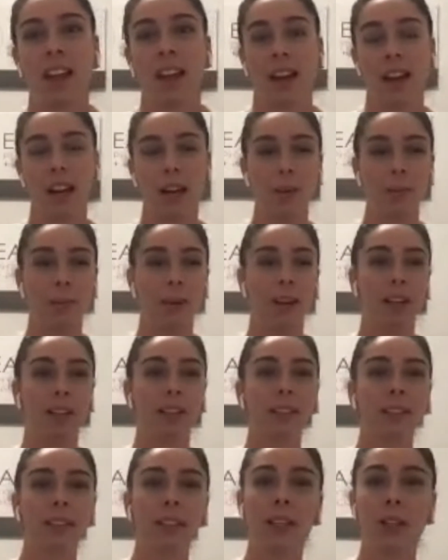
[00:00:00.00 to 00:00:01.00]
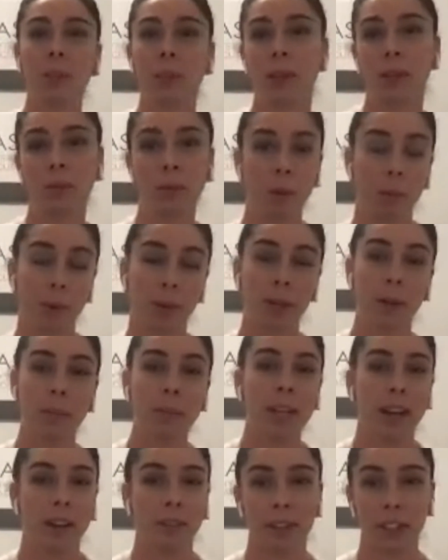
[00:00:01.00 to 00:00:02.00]
A little bit of what we're going to be
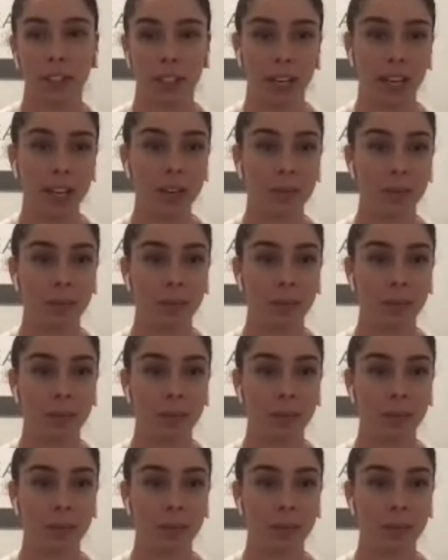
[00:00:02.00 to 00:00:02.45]
covering tonight.